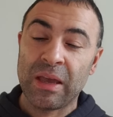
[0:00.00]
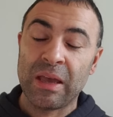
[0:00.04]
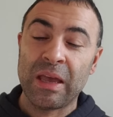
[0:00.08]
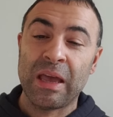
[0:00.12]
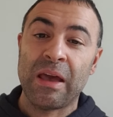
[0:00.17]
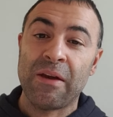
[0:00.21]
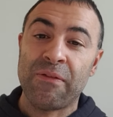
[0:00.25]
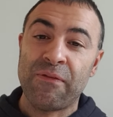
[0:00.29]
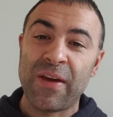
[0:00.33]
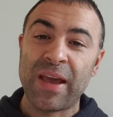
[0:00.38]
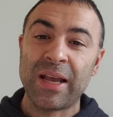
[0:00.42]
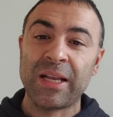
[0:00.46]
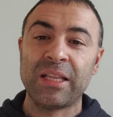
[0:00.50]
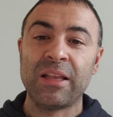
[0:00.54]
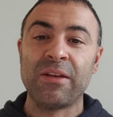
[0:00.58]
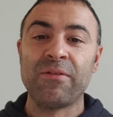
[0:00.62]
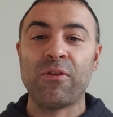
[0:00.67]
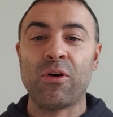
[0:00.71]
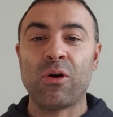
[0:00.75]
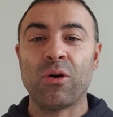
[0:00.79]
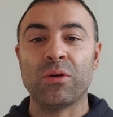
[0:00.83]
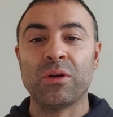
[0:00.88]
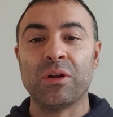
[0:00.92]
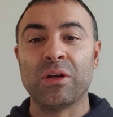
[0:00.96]
effective
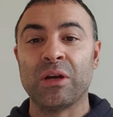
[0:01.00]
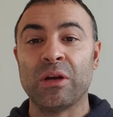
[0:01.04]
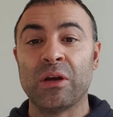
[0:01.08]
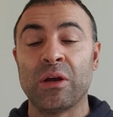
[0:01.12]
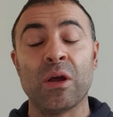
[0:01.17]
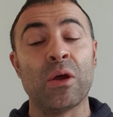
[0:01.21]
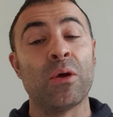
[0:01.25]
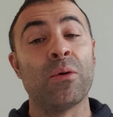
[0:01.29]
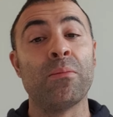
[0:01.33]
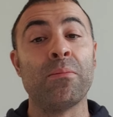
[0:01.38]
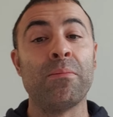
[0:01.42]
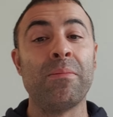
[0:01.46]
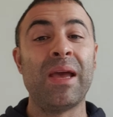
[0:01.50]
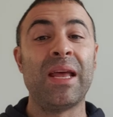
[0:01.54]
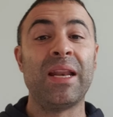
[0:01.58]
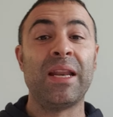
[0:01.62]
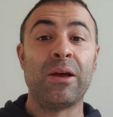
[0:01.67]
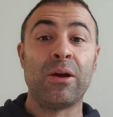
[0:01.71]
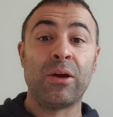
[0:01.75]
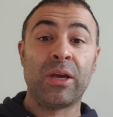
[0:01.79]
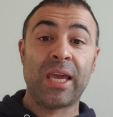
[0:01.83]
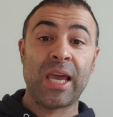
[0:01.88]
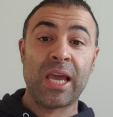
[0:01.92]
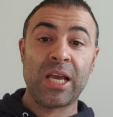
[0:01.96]
on many
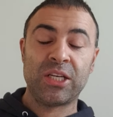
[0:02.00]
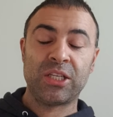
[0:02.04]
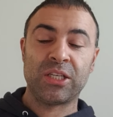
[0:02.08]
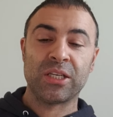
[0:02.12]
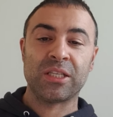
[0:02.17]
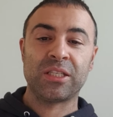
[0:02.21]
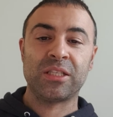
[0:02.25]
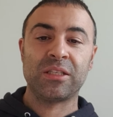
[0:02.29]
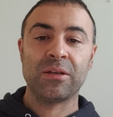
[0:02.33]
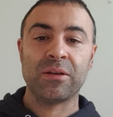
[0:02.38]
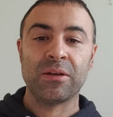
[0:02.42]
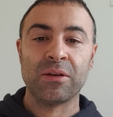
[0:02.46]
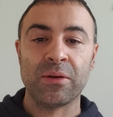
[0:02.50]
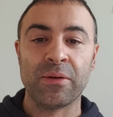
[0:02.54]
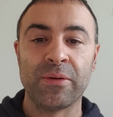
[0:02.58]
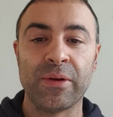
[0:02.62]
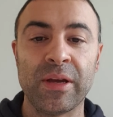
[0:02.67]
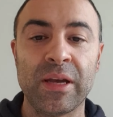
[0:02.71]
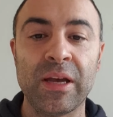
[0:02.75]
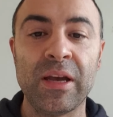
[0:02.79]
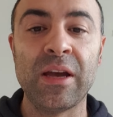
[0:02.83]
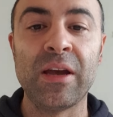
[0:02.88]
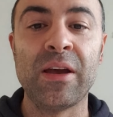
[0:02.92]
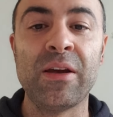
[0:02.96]
occasions
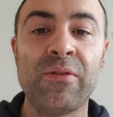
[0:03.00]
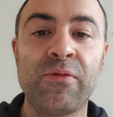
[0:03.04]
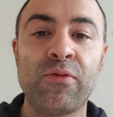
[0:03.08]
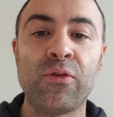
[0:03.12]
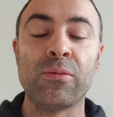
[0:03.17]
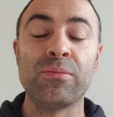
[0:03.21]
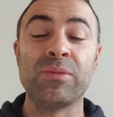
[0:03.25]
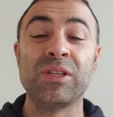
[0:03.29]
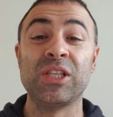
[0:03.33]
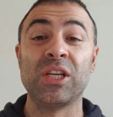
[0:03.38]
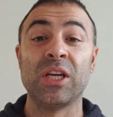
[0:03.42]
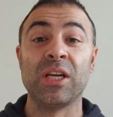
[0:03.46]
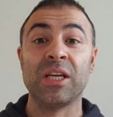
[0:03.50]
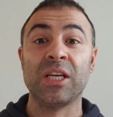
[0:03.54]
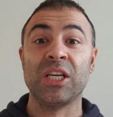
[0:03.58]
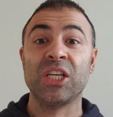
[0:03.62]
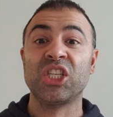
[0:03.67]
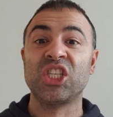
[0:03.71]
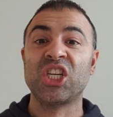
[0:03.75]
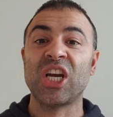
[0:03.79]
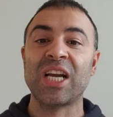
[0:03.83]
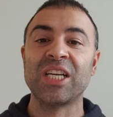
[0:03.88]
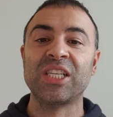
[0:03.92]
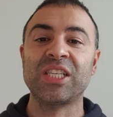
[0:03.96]
from the
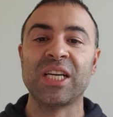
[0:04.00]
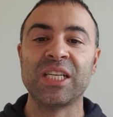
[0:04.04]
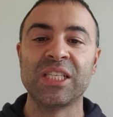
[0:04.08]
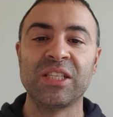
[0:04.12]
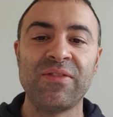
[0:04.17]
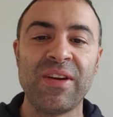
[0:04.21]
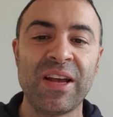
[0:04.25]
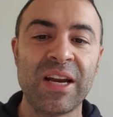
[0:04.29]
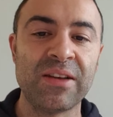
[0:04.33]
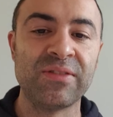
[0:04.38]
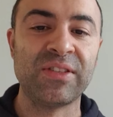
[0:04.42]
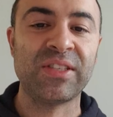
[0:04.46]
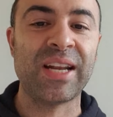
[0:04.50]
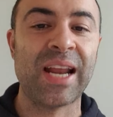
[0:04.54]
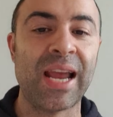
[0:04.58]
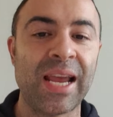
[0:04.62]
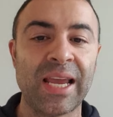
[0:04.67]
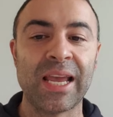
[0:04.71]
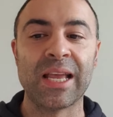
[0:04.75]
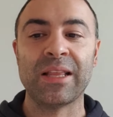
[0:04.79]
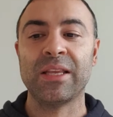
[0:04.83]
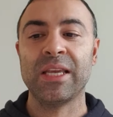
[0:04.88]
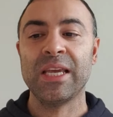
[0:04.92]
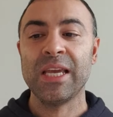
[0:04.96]
Sasha Zverev's
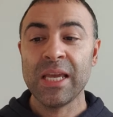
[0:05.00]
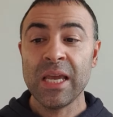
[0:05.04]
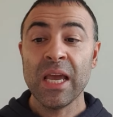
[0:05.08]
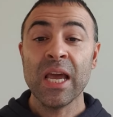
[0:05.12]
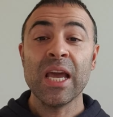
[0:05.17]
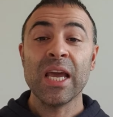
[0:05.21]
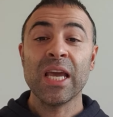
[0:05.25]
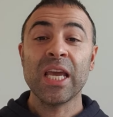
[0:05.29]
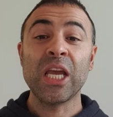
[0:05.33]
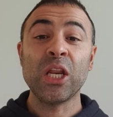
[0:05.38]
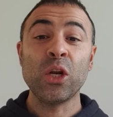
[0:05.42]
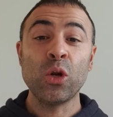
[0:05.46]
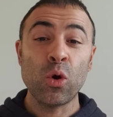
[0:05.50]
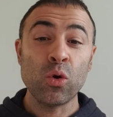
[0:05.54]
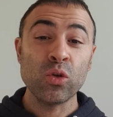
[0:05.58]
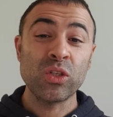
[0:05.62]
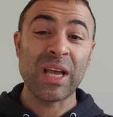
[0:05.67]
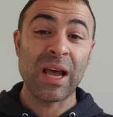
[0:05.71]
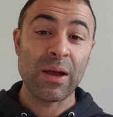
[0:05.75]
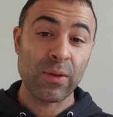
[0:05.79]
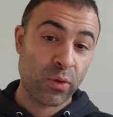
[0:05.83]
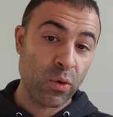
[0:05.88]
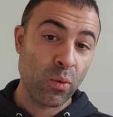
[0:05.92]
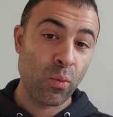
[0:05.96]
racket. He knows
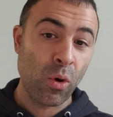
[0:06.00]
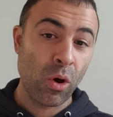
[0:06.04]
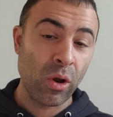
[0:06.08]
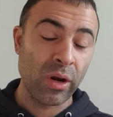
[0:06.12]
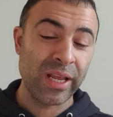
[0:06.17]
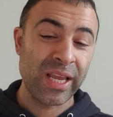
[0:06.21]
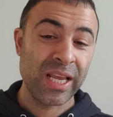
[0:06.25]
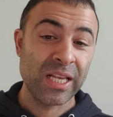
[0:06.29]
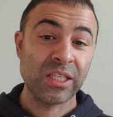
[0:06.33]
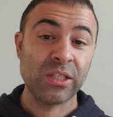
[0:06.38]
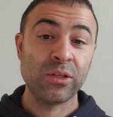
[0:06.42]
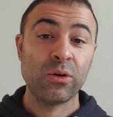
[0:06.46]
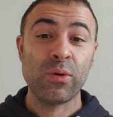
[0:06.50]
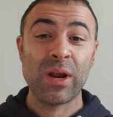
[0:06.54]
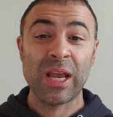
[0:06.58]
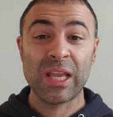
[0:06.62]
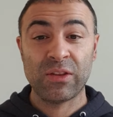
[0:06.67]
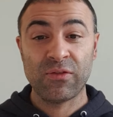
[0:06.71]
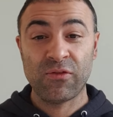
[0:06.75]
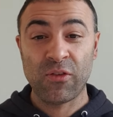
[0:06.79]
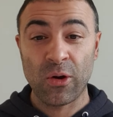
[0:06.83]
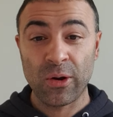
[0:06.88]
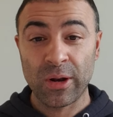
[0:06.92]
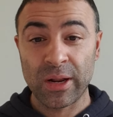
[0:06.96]
how to volley. He's a great
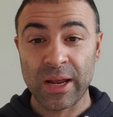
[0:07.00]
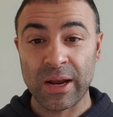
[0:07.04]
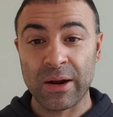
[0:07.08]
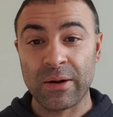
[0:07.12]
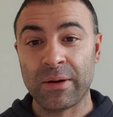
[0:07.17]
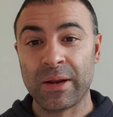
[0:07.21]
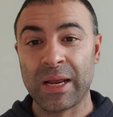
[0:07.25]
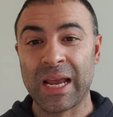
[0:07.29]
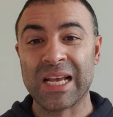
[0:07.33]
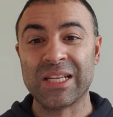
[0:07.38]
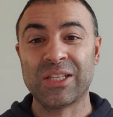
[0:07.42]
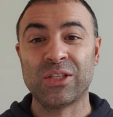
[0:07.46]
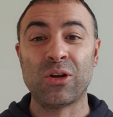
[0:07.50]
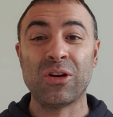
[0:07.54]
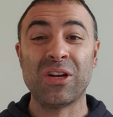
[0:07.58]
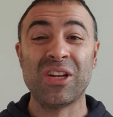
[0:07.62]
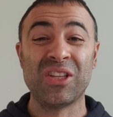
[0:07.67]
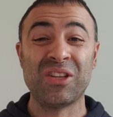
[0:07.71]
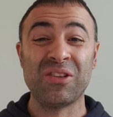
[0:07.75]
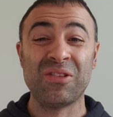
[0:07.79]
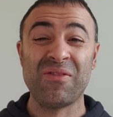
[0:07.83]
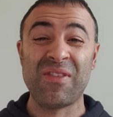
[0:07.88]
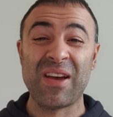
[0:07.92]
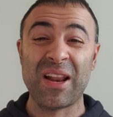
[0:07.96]
volleyer. He has started
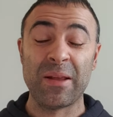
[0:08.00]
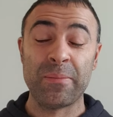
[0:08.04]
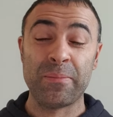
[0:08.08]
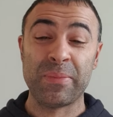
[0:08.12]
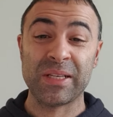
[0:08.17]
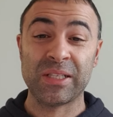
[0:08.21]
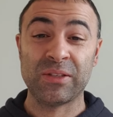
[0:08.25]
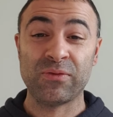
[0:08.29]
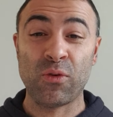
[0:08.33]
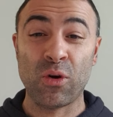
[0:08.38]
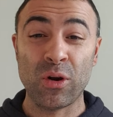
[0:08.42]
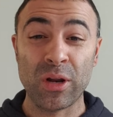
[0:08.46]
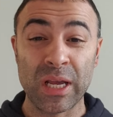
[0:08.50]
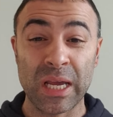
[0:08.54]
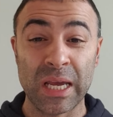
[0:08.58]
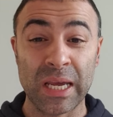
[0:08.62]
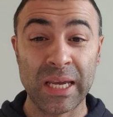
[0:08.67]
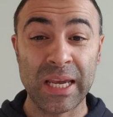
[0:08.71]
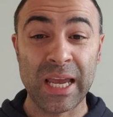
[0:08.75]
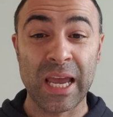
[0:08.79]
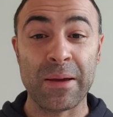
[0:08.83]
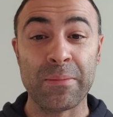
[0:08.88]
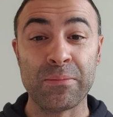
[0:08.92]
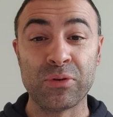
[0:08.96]
to develop his volleying
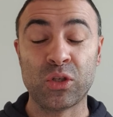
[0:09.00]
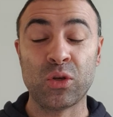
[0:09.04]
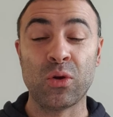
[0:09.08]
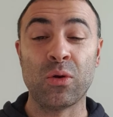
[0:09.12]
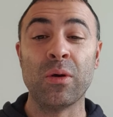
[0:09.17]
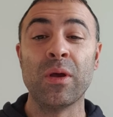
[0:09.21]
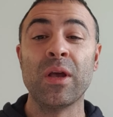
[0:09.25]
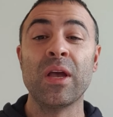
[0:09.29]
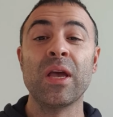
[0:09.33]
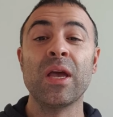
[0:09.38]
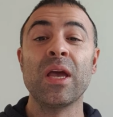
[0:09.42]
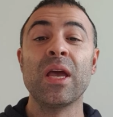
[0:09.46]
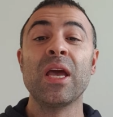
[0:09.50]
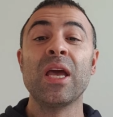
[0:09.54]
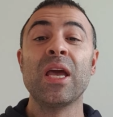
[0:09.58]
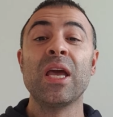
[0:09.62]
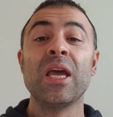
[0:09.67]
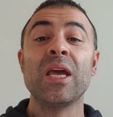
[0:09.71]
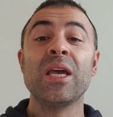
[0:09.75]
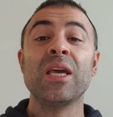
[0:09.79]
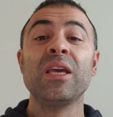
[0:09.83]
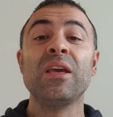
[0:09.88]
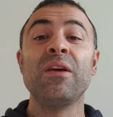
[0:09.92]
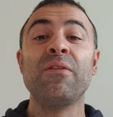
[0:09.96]
game. So
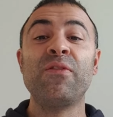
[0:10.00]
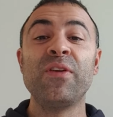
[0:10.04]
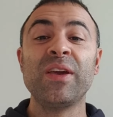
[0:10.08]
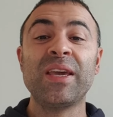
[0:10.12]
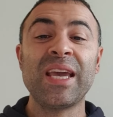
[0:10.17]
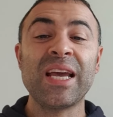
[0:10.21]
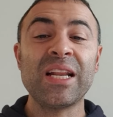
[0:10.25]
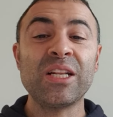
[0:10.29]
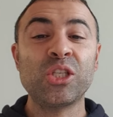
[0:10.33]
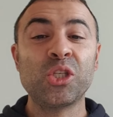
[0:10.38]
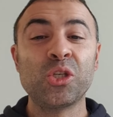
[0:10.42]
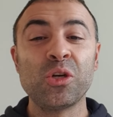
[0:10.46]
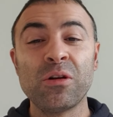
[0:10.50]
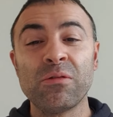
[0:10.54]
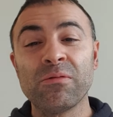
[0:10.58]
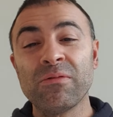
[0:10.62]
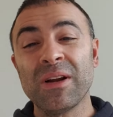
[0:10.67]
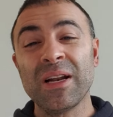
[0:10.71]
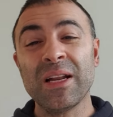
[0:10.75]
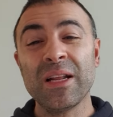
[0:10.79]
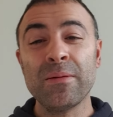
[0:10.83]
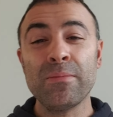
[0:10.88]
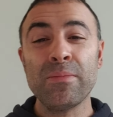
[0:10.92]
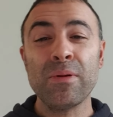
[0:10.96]
if he can serve a little